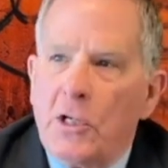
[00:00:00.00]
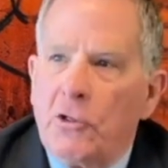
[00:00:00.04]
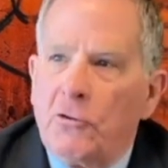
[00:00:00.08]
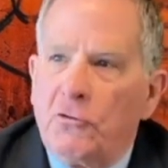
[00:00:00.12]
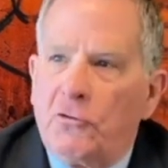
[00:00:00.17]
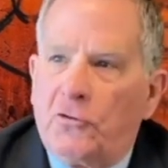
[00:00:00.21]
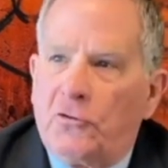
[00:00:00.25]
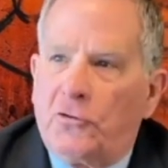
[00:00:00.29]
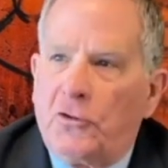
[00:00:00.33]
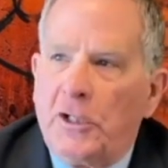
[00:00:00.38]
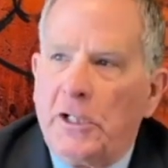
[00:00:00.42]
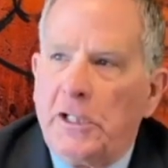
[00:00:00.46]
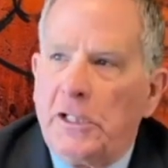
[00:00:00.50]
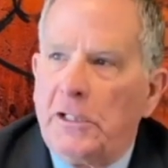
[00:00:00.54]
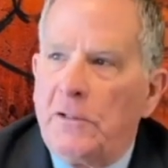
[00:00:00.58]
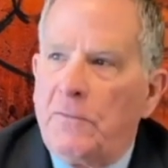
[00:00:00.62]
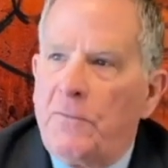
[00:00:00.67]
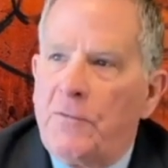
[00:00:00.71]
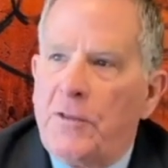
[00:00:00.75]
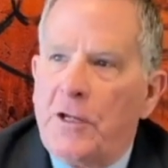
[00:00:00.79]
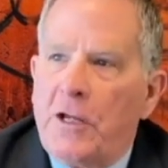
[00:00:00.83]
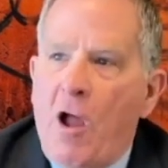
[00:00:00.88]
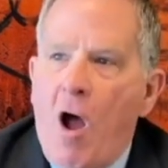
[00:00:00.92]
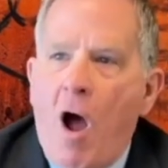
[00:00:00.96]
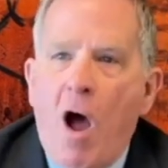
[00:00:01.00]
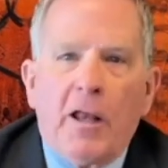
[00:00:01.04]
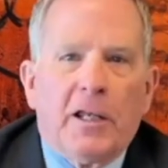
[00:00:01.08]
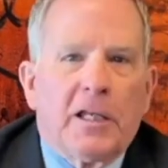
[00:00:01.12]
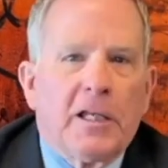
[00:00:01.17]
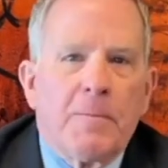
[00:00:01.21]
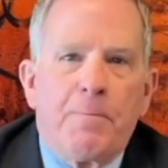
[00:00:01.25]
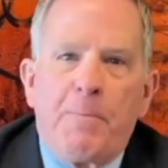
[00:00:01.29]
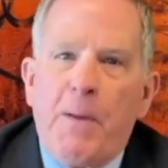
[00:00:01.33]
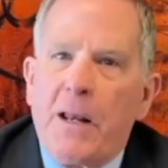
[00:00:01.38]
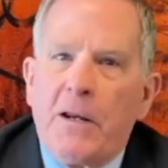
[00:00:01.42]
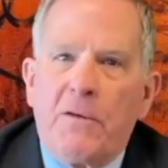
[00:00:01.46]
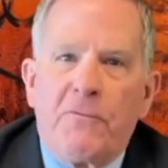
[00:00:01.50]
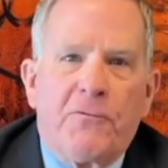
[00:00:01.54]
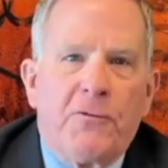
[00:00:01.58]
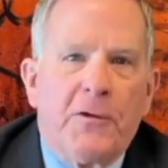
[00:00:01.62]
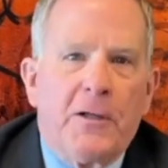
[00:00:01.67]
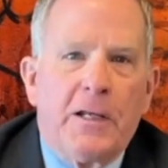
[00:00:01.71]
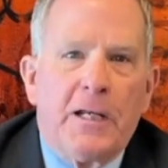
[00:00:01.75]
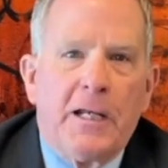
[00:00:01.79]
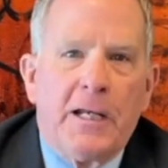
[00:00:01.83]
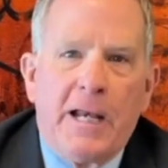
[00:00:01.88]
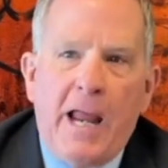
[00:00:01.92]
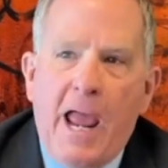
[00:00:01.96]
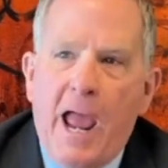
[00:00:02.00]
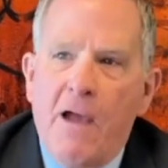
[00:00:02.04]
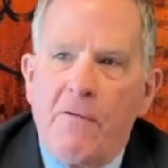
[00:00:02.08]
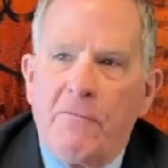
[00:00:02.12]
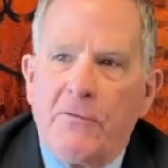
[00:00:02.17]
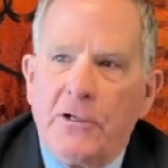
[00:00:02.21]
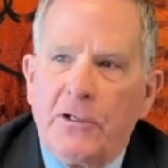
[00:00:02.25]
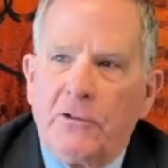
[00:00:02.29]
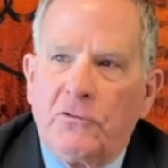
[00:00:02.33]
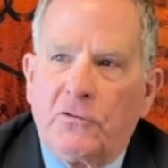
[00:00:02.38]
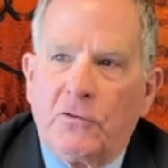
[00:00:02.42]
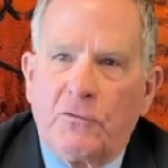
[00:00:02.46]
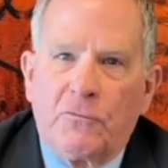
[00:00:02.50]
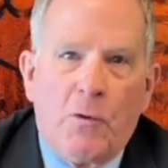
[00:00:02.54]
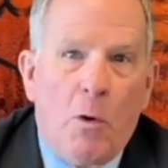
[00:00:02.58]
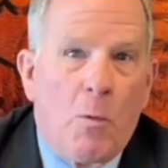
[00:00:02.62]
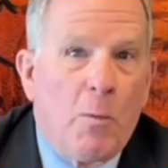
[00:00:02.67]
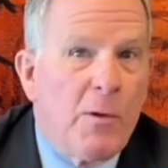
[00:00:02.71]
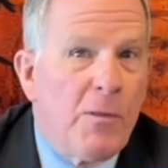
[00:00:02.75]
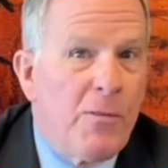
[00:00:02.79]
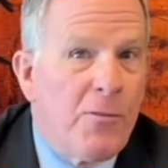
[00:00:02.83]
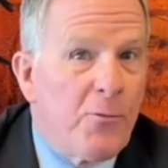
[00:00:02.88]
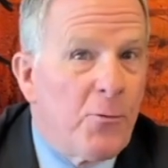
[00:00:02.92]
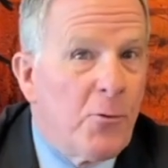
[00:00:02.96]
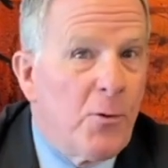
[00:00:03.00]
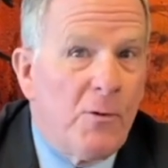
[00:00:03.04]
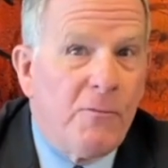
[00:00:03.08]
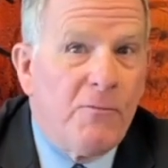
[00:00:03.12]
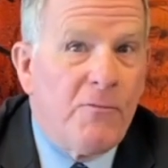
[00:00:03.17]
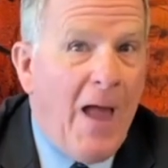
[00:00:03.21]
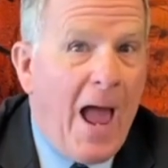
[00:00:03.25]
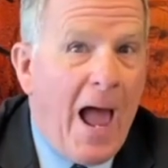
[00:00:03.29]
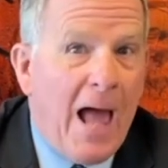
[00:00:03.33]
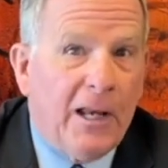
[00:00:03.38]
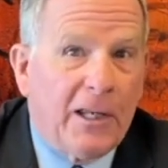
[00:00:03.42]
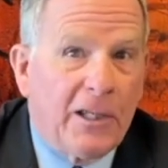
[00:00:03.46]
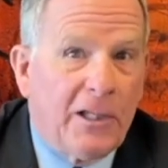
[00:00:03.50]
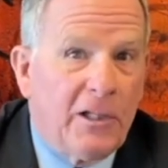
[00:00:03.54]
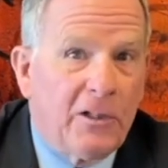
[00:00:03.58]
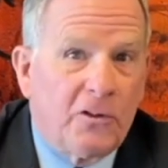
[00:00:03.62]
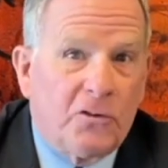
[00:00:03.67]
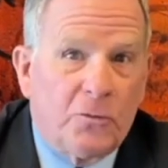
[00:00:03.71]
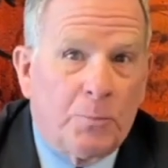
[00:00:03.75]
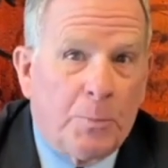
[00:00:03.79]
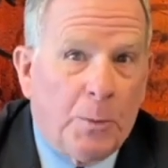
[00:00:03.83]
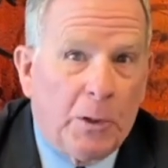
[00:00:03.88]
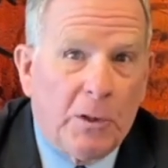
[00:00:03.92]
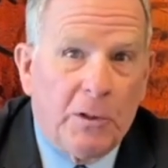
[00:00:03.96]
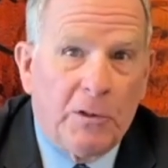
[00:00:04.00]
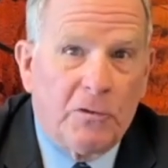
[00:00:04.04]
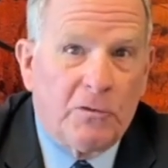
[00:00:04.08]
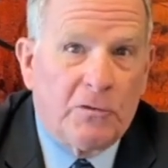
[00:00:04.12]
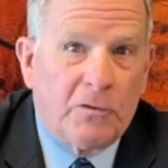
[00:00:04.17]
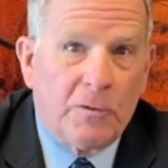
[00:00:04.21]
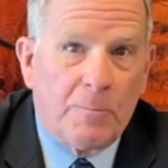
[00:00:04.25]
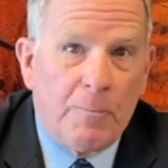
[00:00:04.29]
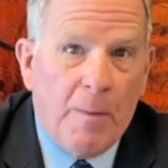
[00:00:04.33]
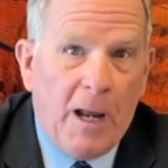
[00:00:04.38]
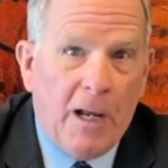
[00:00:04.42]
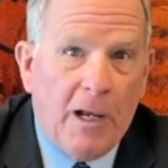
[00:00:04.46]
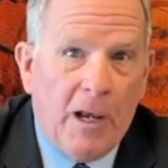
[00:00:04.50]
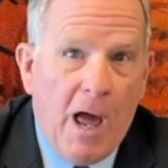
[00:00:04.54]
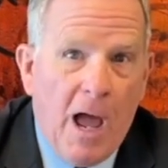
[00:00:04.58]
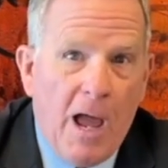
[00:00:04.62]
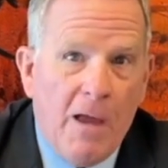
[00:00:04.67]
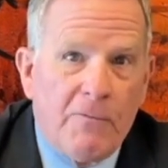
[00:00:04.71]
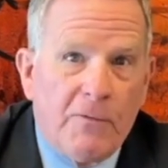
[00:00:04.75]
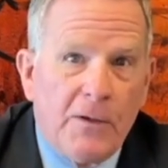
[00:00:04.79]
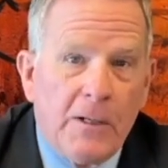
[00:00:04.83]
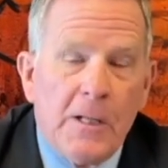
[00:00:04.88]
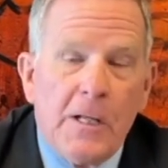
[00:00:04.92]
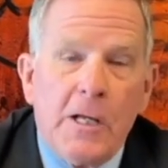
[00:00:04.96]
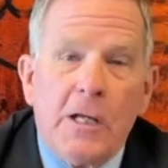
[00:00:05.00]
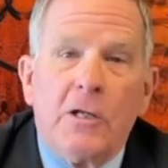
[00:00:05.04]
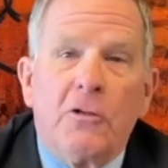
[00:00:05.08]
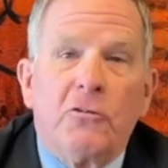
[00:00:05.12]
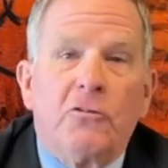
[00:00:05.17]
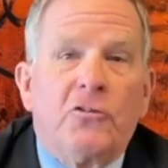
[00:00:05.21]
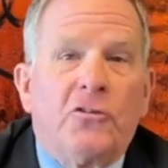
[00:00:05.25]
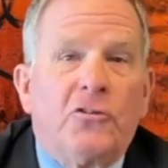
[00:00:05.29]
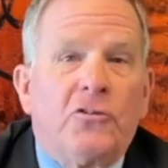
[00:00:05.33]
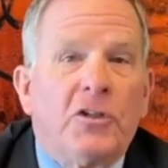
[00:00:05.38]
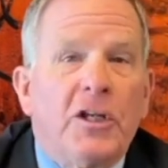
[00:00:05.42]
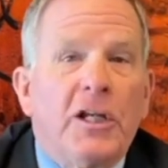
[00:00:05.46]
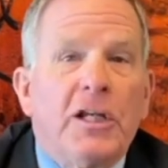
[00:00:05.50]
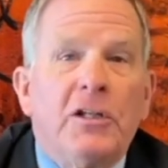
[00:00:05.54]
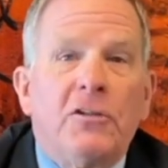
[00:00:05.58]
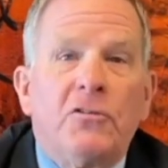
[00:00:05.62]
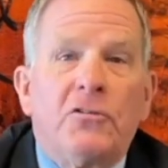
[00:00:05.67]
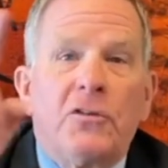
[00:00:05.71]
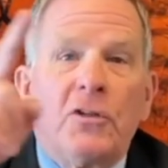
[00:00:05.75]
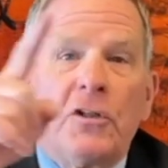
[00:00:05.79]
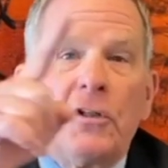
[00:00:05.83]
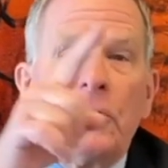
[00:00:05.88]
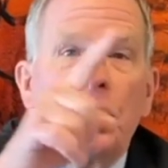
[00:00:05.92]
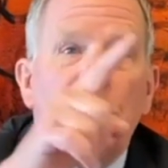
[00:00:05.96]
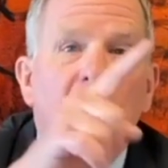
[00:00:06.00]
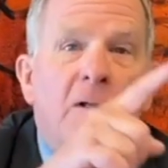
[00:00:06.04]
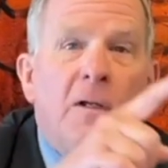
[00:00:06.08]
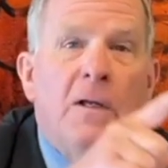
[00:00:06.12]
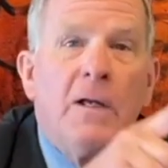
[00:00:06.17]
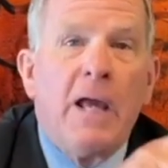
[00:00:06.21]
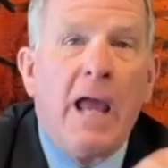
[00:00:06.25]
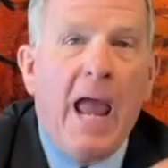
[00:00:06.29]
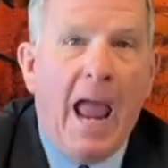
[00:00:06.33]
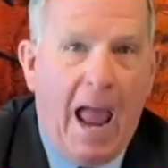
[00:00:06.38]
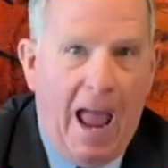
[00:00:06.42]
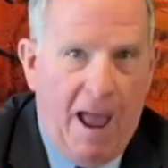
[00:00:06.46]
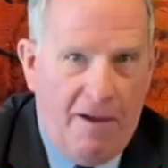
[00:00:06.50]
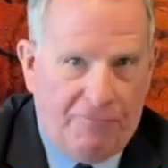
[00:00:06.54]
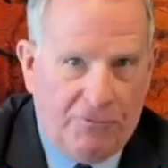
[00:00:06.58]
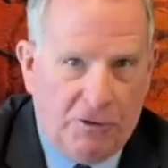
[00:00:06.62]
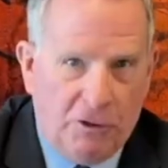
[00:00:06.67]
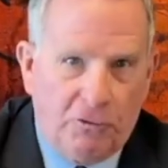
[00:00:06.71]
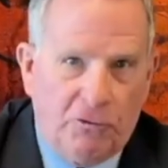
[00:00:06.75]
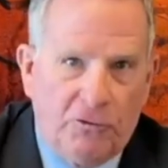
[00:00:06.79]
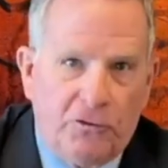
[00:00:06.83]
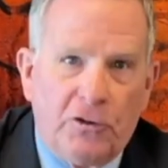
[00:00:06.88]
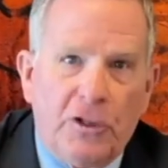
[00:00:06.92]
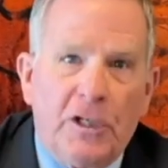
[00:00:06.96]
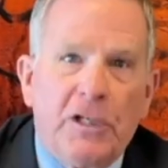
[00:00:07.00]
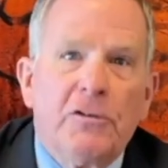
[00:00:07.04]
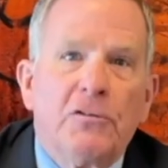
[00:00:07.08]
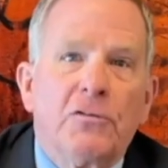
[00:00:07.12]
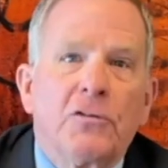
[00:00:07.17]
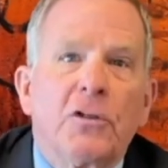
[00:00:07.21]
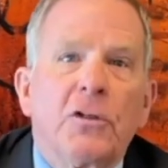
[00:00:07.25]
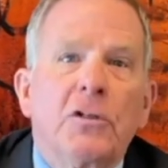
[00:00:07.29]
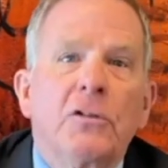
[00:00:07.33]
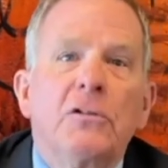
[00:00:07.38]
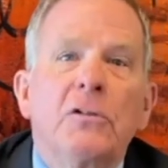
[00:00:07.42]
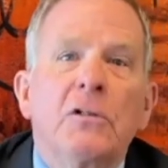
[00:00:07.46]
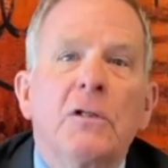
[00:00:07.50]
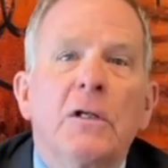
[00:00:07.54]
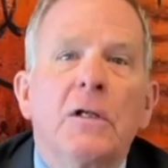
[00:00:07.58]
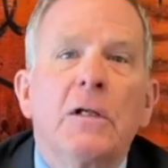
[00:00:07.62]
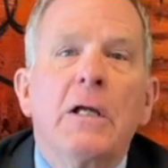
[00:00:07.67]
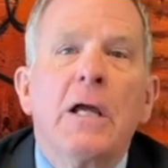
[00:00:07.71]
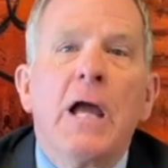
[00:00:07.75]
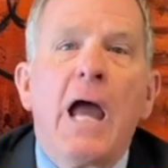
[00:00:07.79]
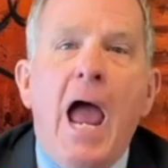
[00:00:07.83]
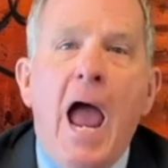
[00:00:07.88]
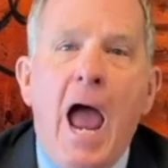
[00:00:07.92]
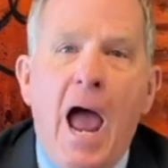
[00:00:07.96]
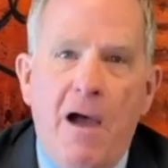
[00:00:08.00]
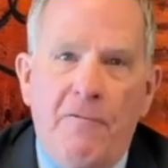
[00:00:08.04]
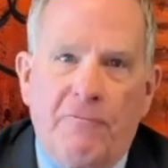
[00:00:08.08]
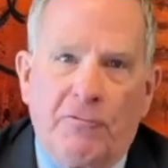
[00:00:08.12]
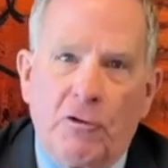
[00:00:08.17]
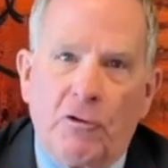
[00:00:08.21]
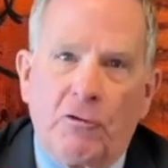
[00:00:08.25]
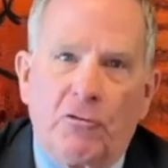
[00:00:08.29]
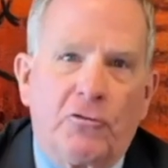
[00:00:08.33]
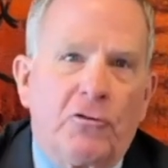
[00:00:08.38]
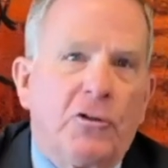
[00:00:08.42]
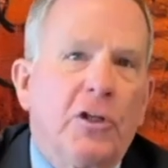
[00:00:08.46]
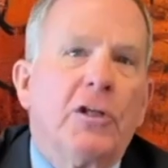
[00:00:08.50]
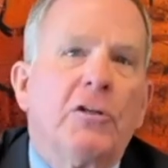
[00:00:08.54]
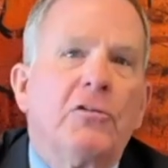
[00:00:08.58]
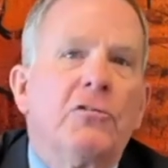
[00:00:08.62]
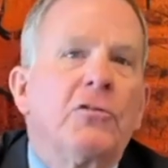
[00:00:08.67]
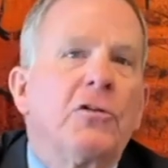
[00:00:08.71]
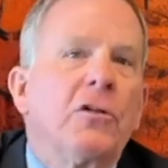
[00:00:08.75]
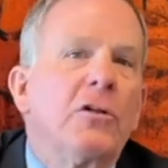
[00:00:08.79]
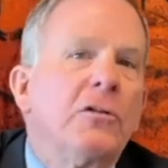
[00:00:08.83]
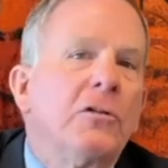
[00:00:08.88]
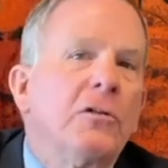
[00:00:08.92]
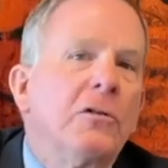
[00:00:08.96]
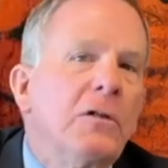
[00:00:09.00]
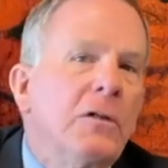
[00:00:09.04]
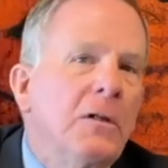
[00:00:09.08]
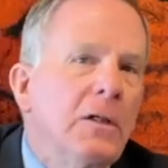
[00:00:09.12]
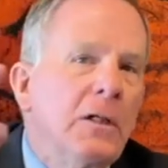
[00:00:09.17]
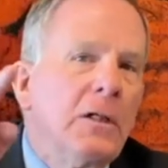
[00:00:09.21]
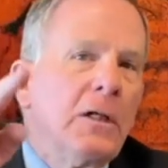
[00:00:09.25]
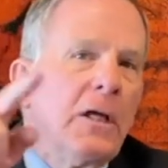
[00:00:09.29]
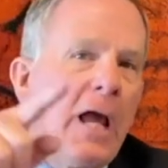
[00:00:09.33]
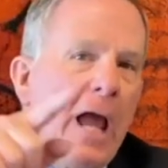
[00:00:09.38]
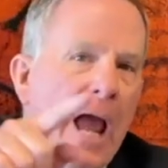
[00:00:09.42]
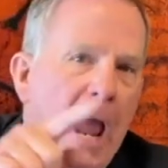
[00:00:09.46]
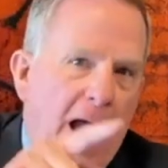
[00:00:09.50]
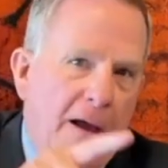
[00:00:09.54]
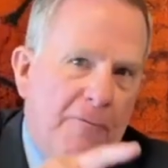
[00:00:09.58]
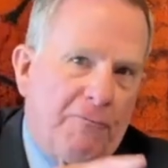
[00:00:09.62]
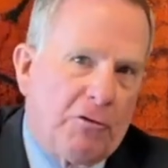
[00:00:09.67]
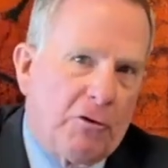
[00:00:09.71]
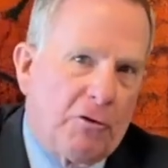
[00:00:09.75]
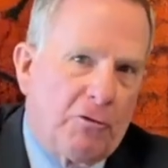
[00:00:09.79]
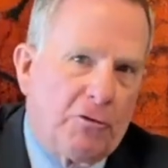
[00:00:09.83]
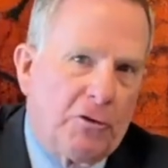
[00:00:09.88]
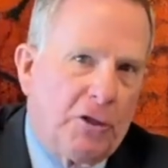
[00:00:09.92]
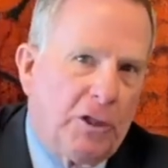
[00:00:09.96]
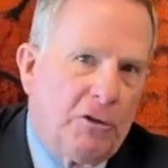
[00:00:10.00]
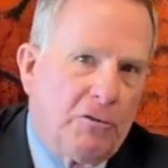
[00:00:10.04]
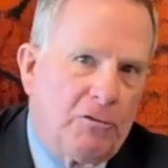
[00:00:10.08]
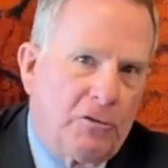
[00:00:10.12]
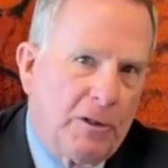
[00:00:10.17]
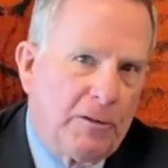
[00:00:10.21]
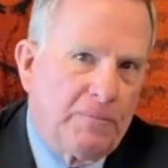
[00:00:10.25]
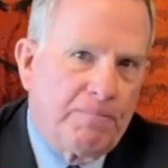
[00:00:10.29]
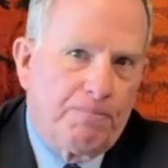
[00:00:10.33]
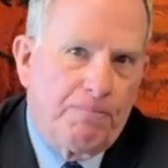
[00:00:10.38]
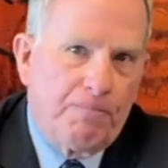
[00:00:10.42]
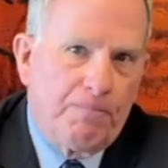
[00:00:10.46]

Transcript: seeing the godly benefit and evidence of going through a valley experience in my life, season after season after season after season.